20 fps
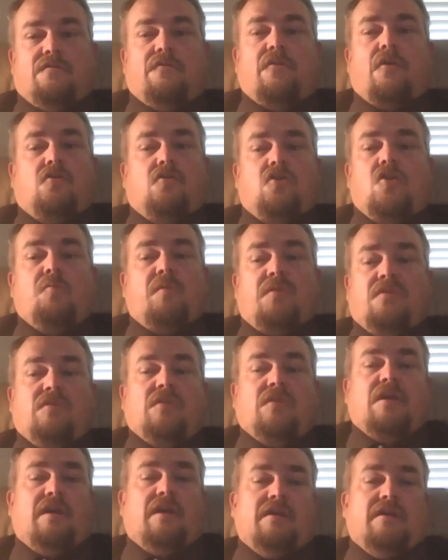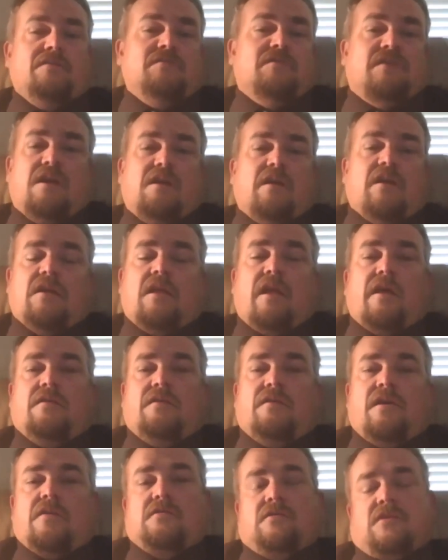very human things. I like
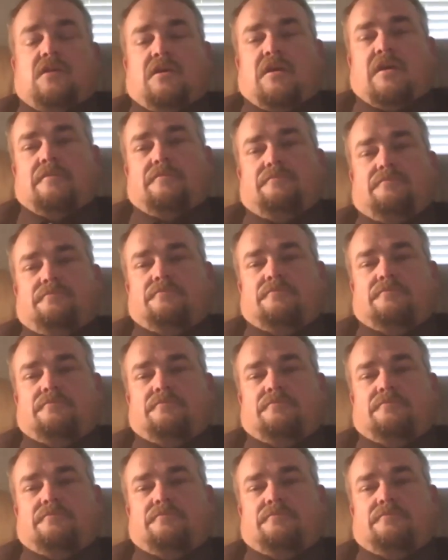that a lot.